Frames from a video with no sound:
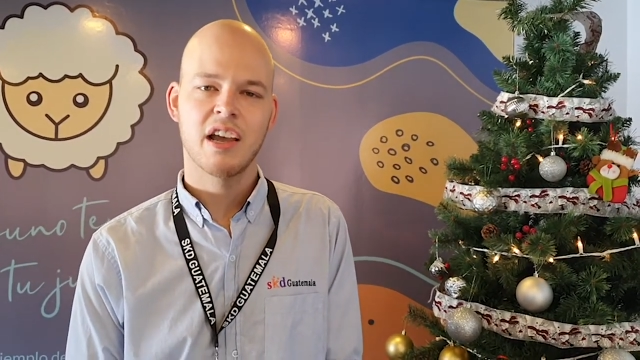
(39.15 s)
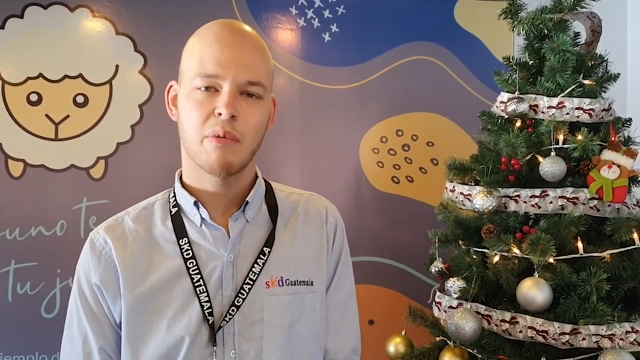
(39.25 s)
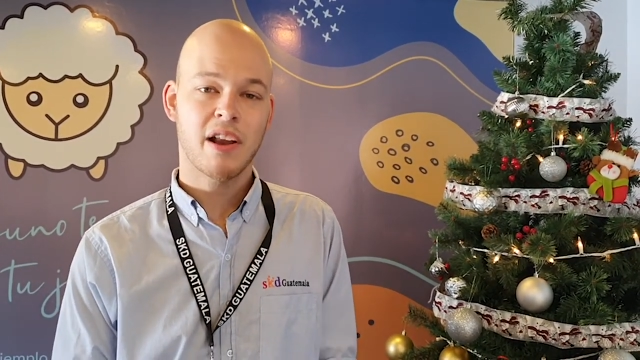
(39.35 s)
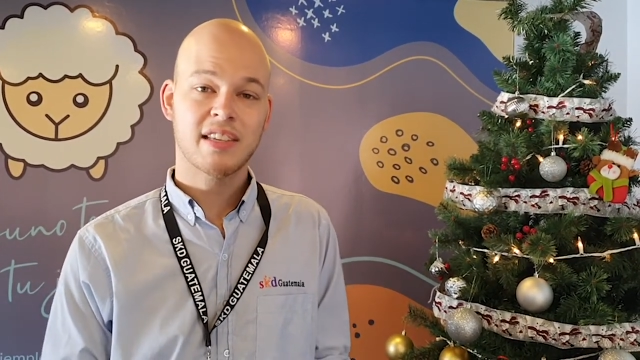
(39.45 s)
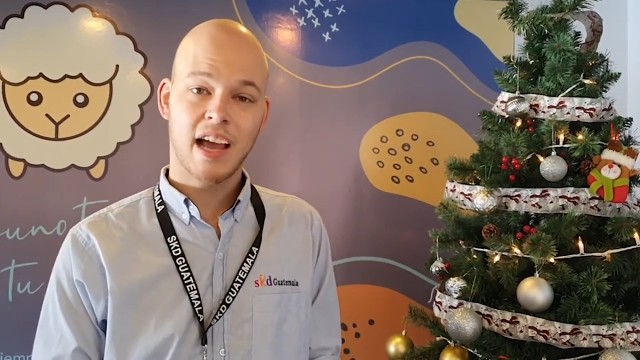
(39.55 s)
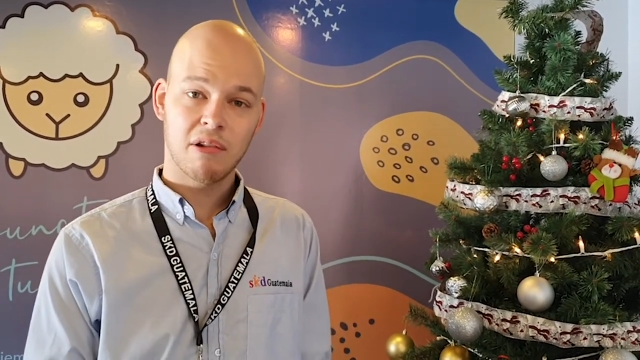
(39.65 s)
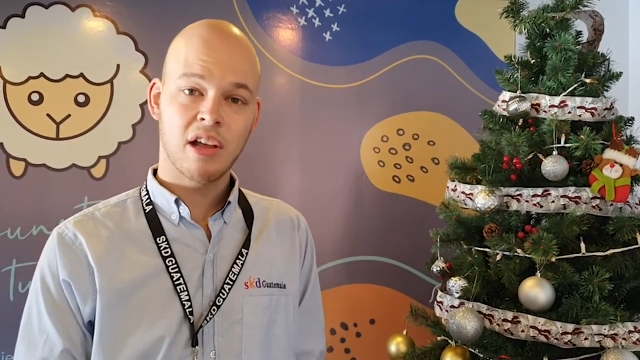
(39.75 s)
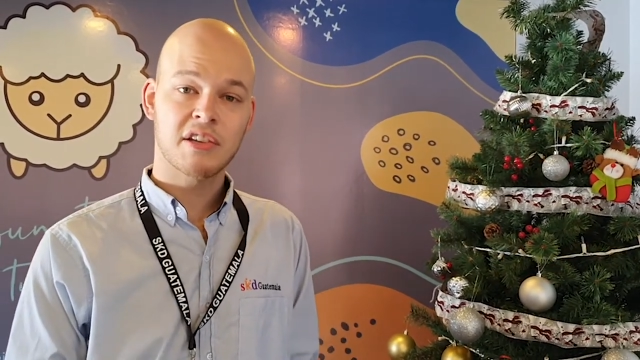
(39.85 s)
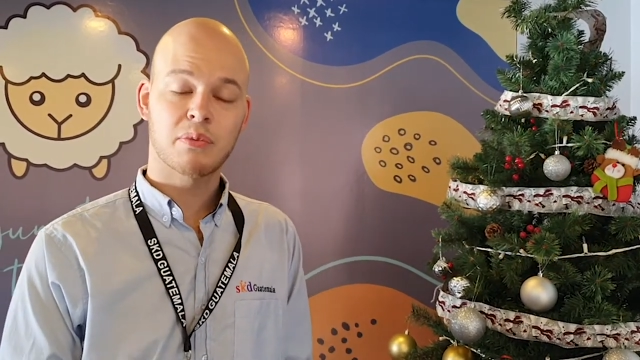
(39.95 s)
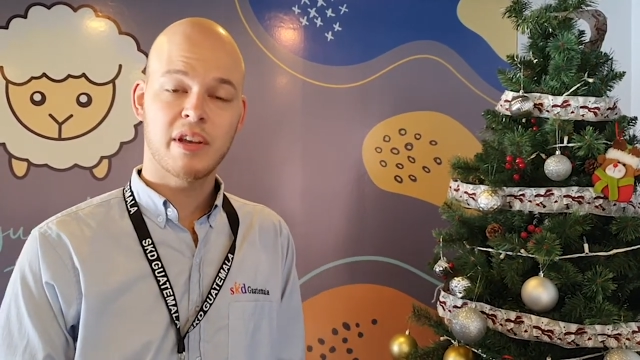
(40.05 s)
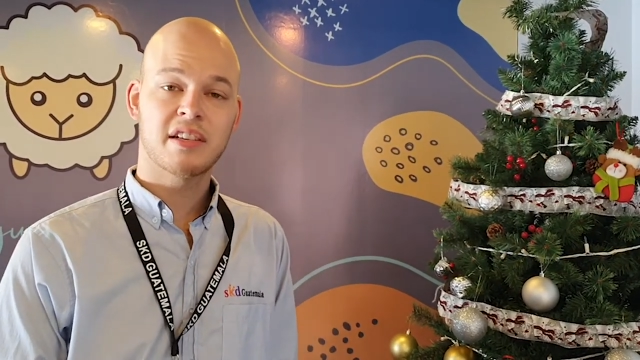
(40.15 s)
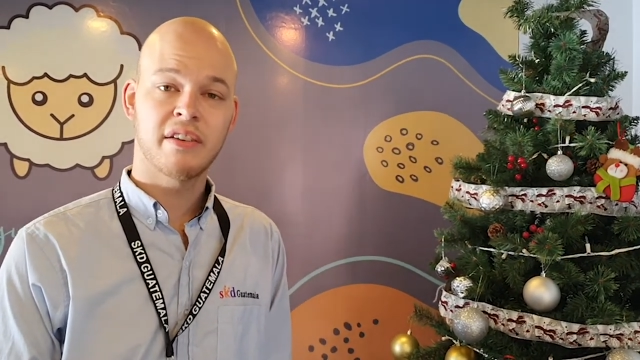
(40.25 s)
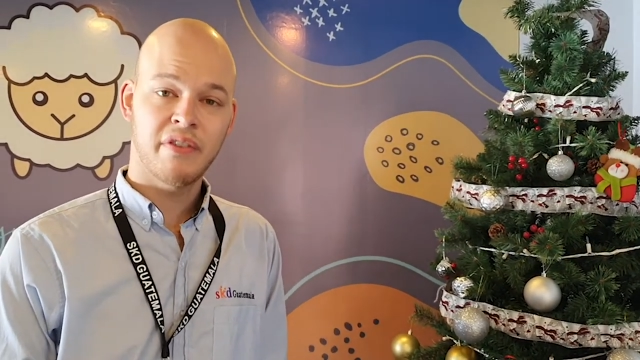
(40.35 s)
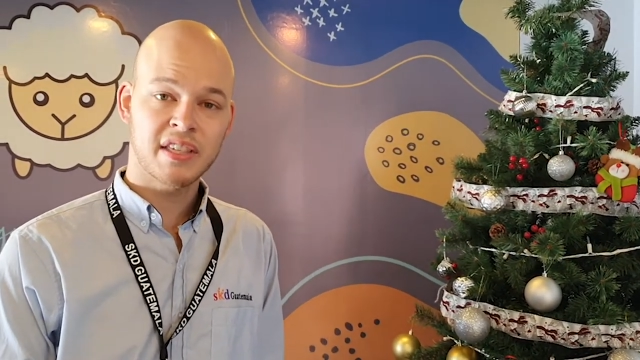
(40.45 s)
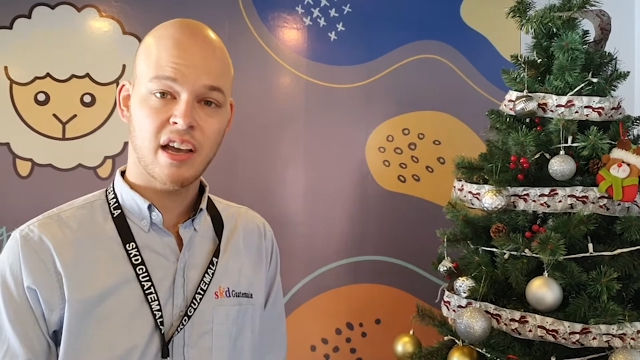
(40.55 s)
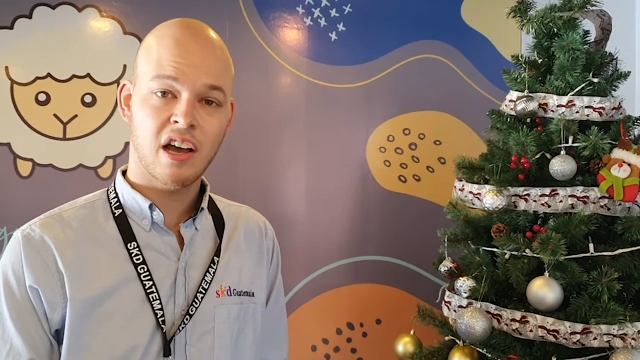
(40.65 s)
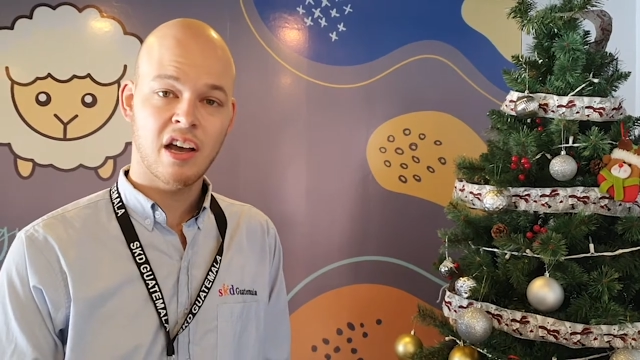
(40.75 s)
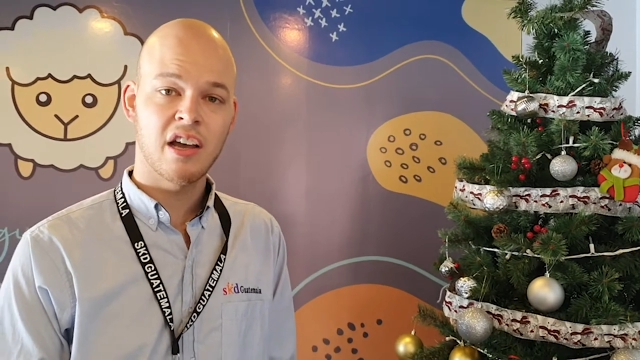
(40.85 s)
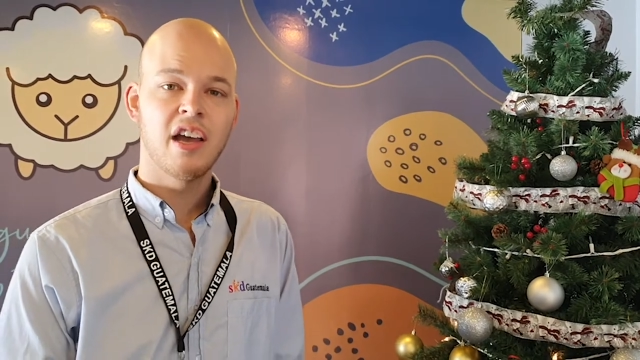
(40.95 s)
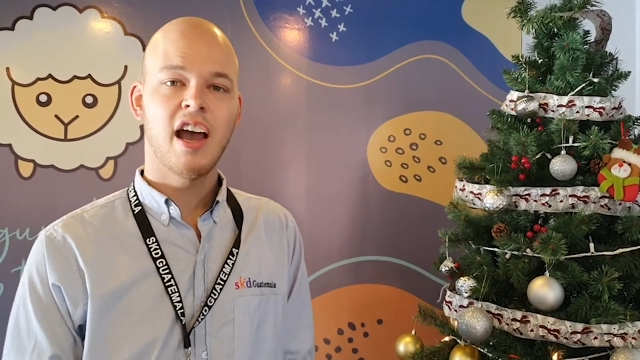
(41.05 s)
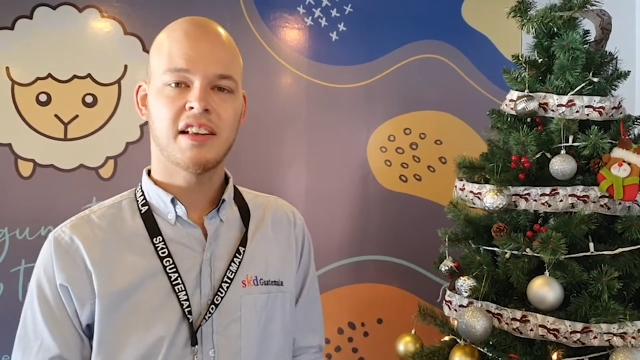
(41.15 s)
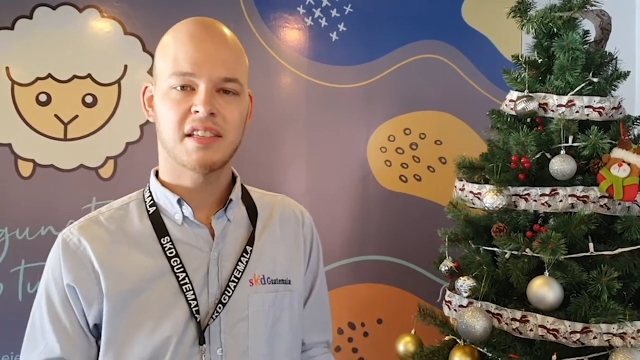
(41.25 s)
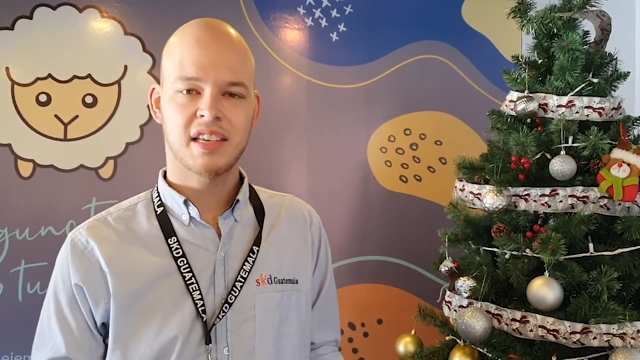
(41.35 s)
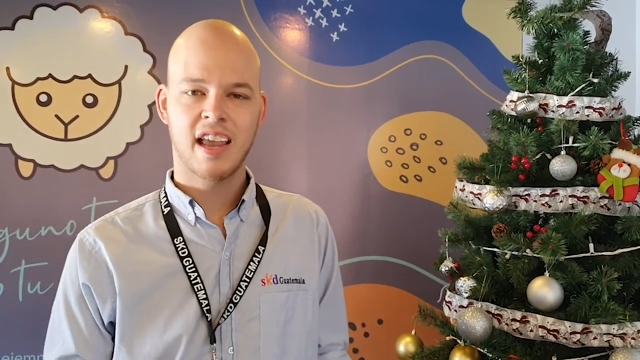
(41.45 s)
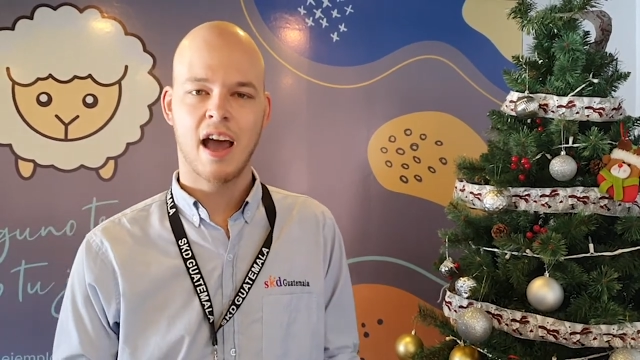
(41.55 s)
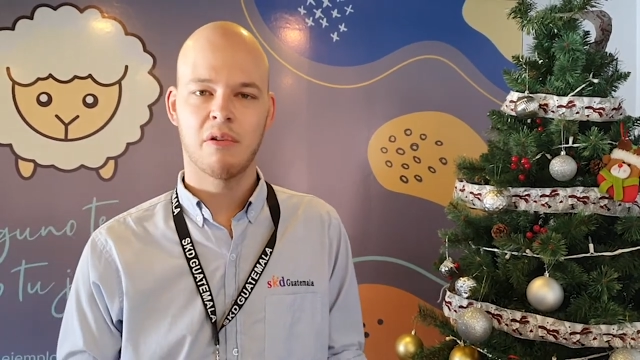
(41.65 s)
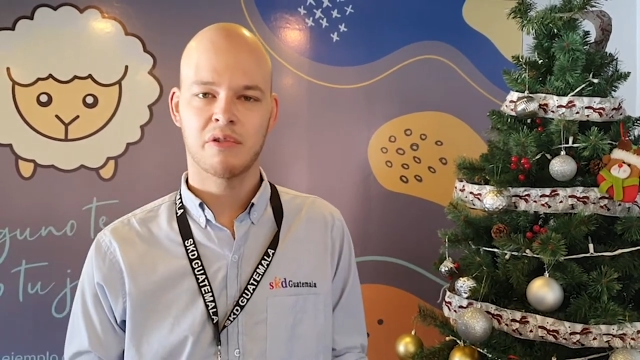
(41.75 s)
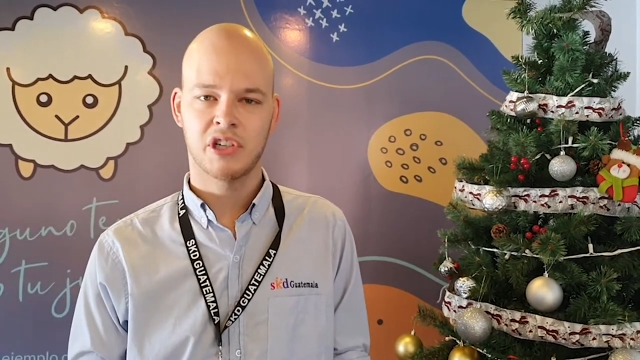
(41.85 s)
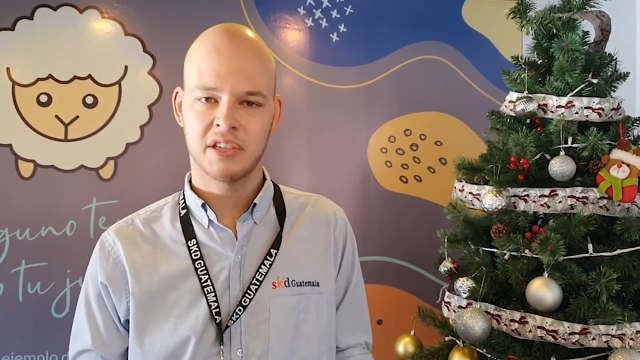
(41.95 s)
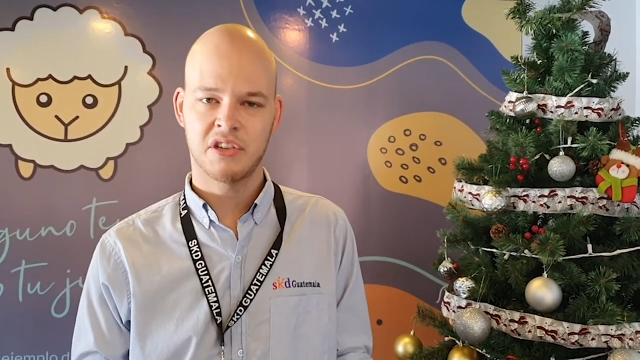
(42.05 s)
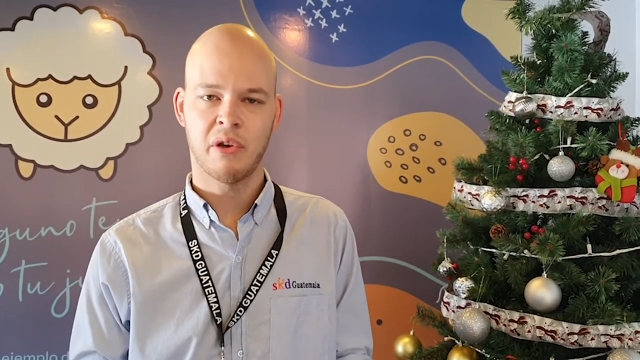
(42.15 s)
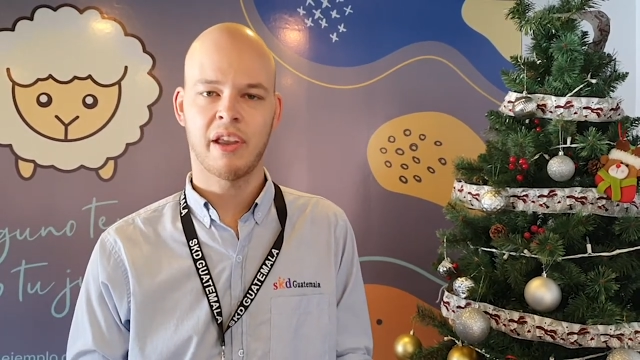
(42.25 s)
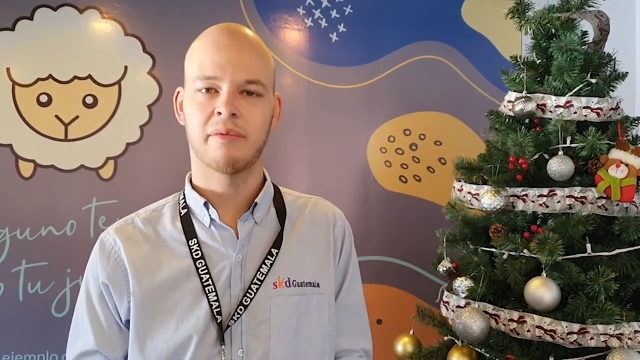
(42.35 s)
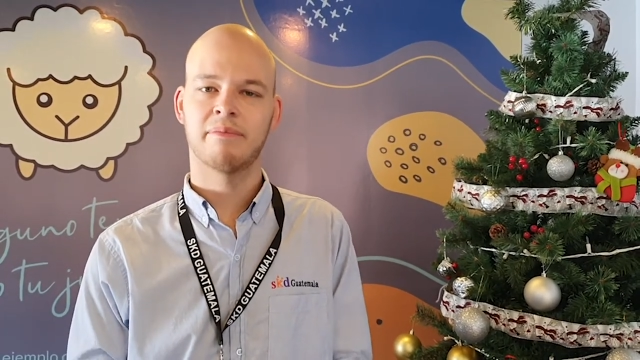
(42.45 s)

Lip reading: went out last week to visit her and to see how she's doing.